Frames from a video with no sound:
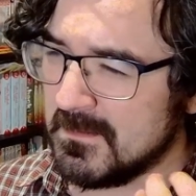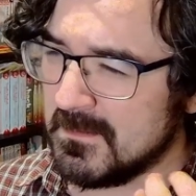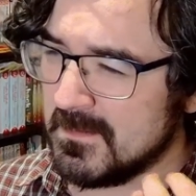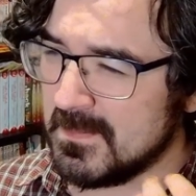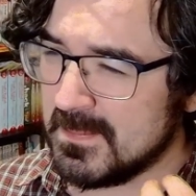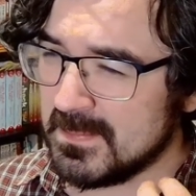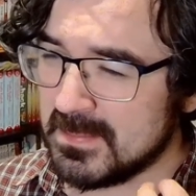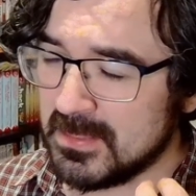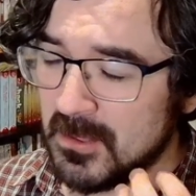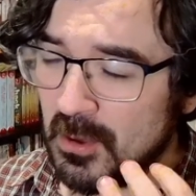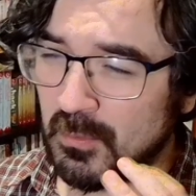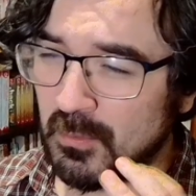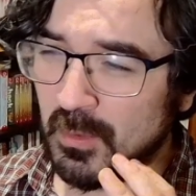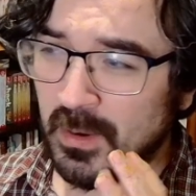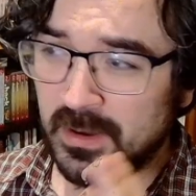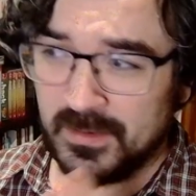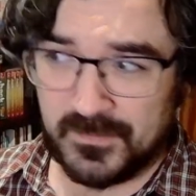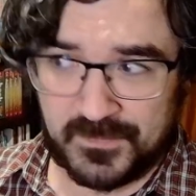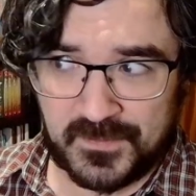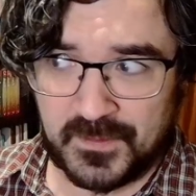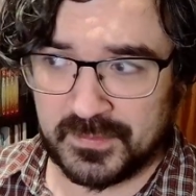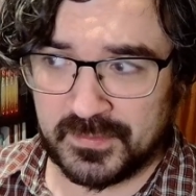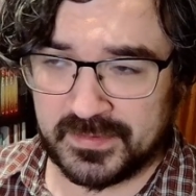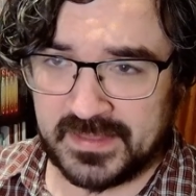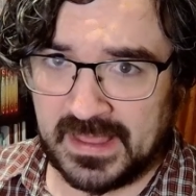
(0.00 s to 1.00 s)
not one of
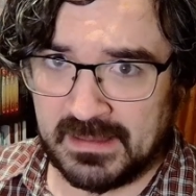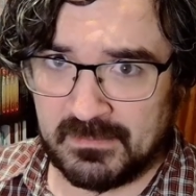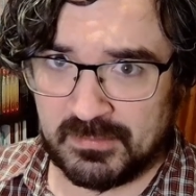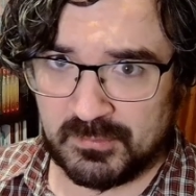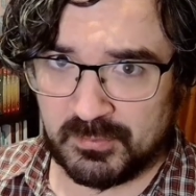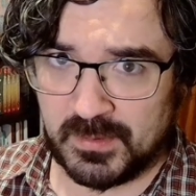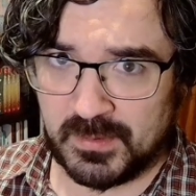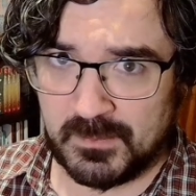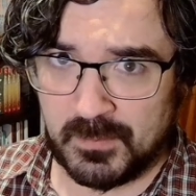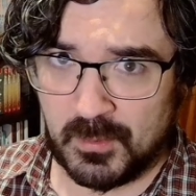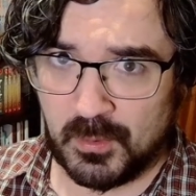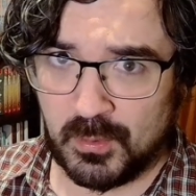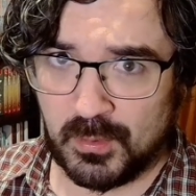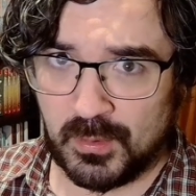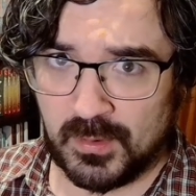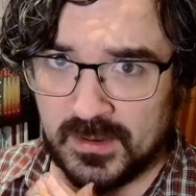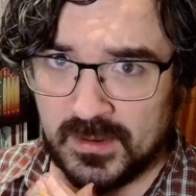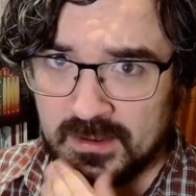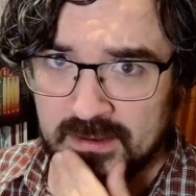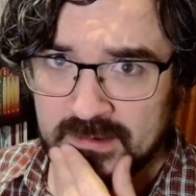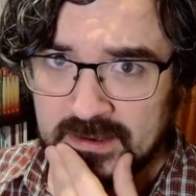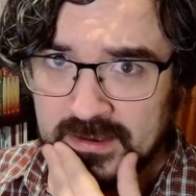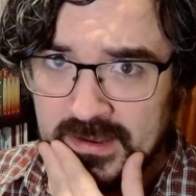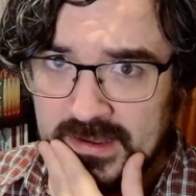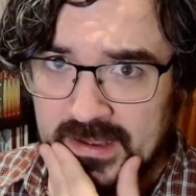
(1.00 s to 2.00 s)
the first games we bought
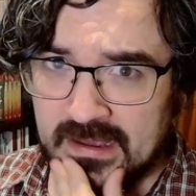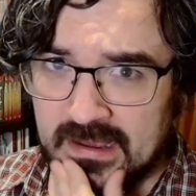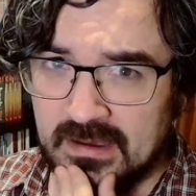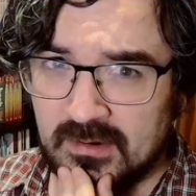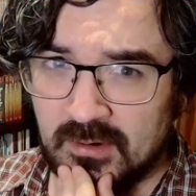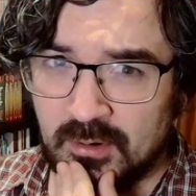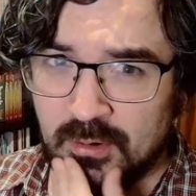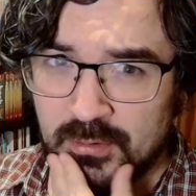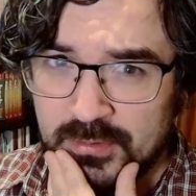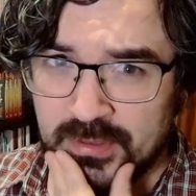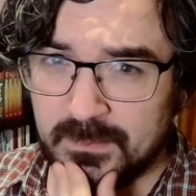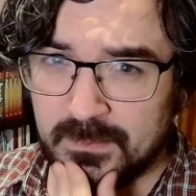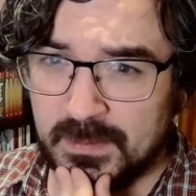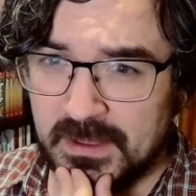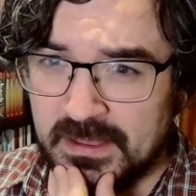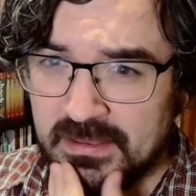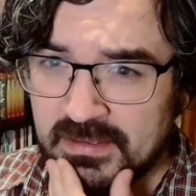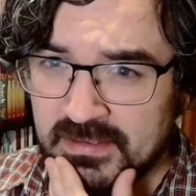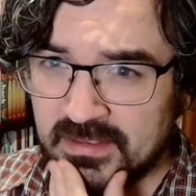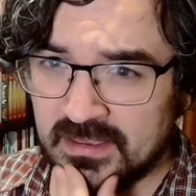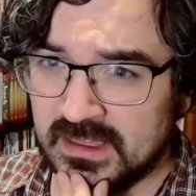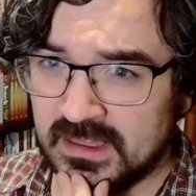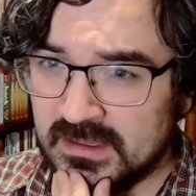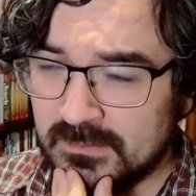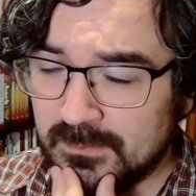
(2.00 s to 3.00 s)
on the P
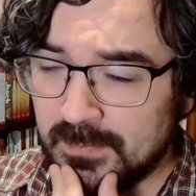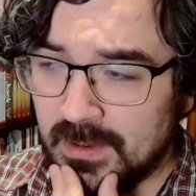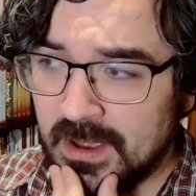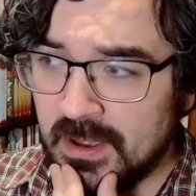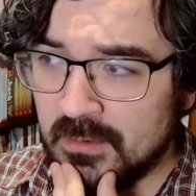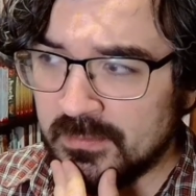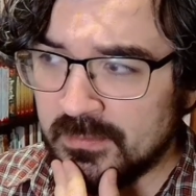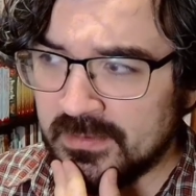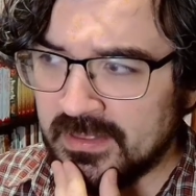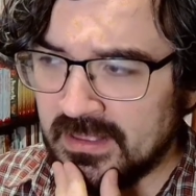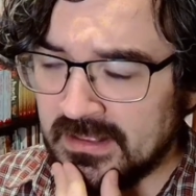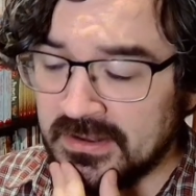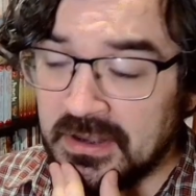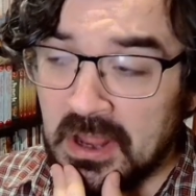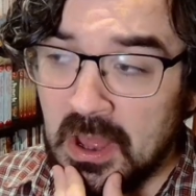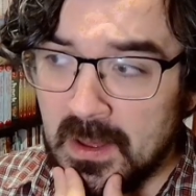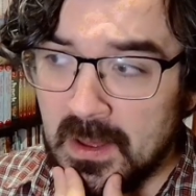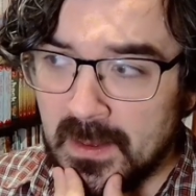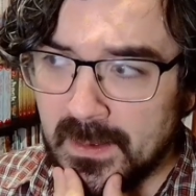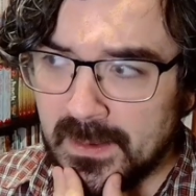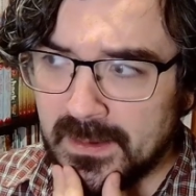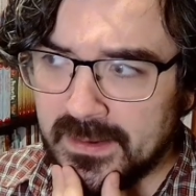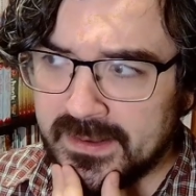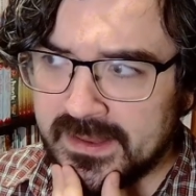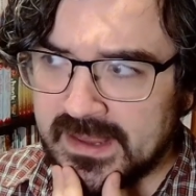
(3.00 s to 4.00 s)
C, but it was an
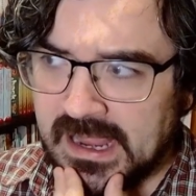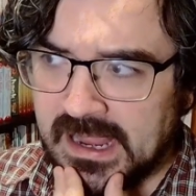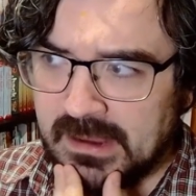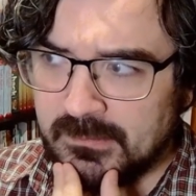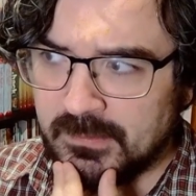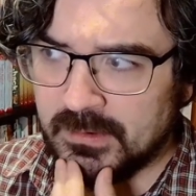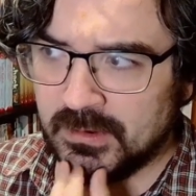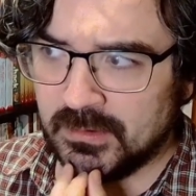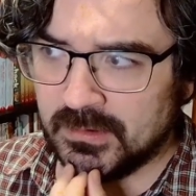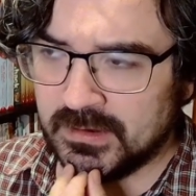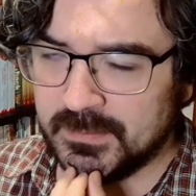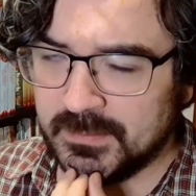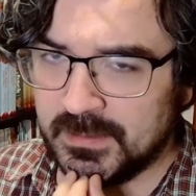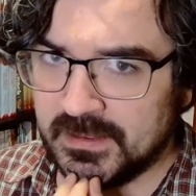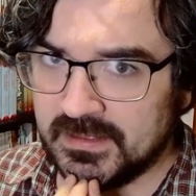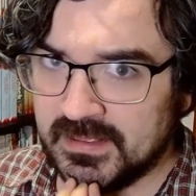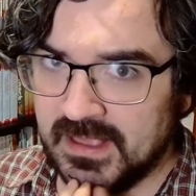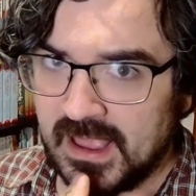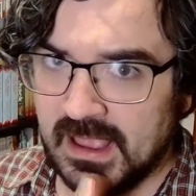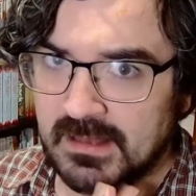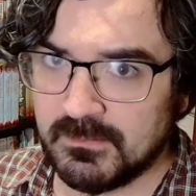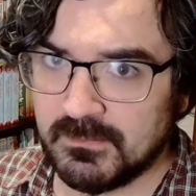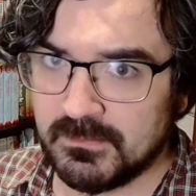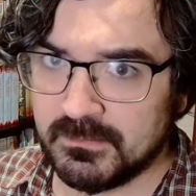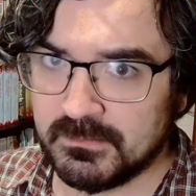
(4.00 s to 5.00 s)
early game we got on the P C,
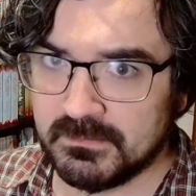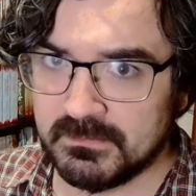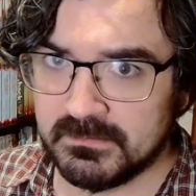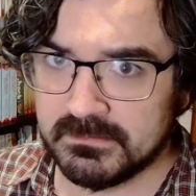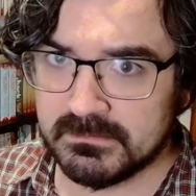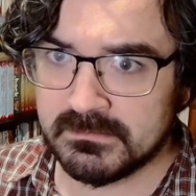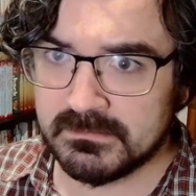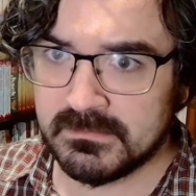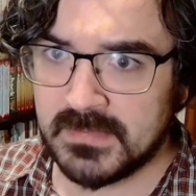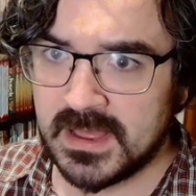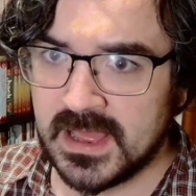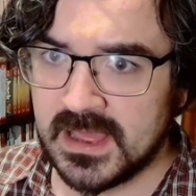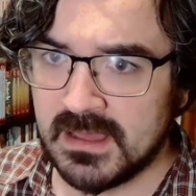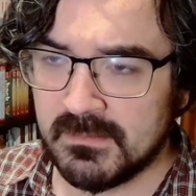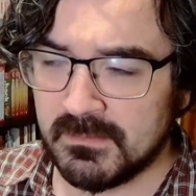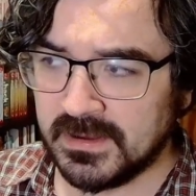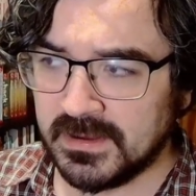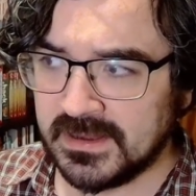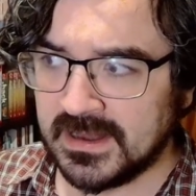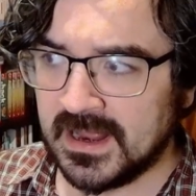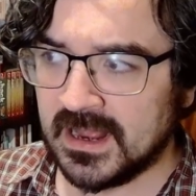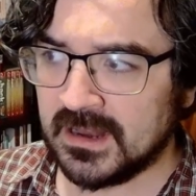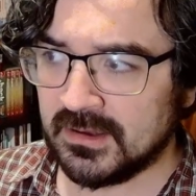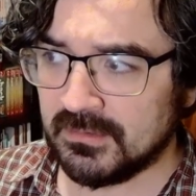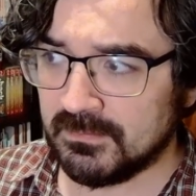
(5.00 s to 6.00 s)
and me and my
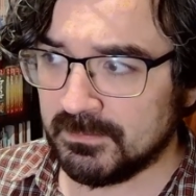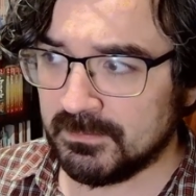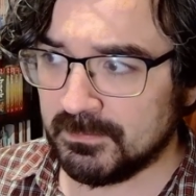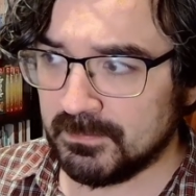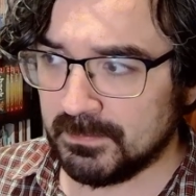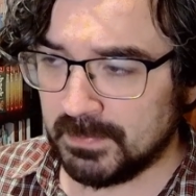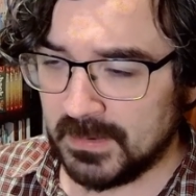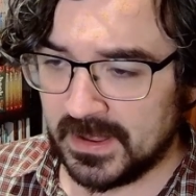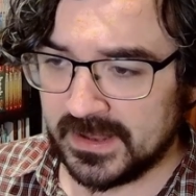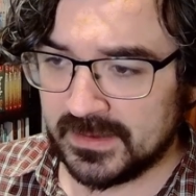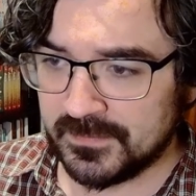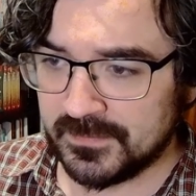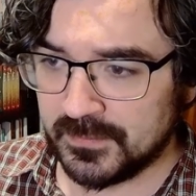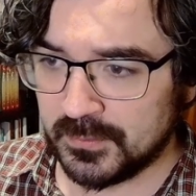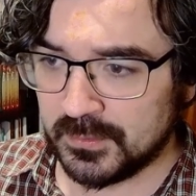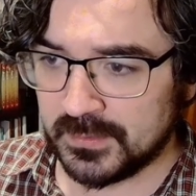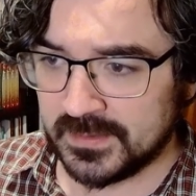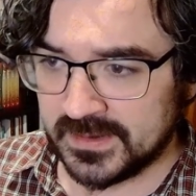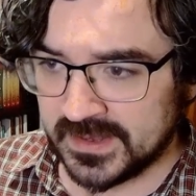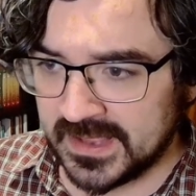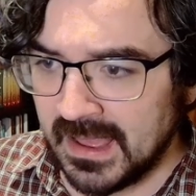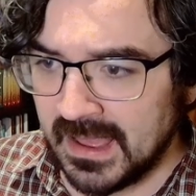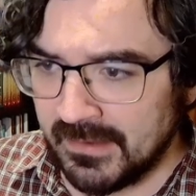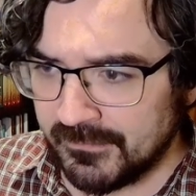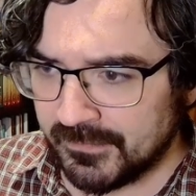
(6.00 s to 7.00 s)
dad played through it
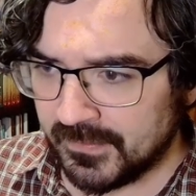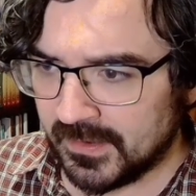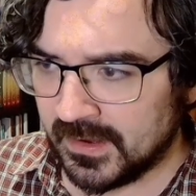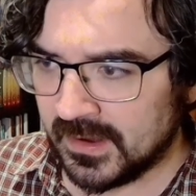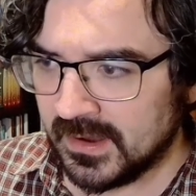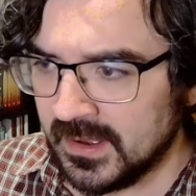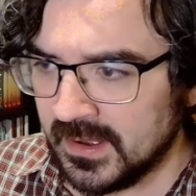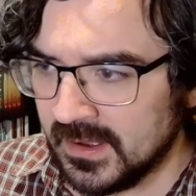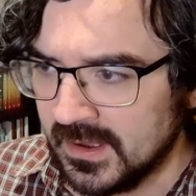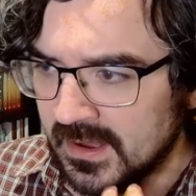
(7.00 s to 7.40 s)
together.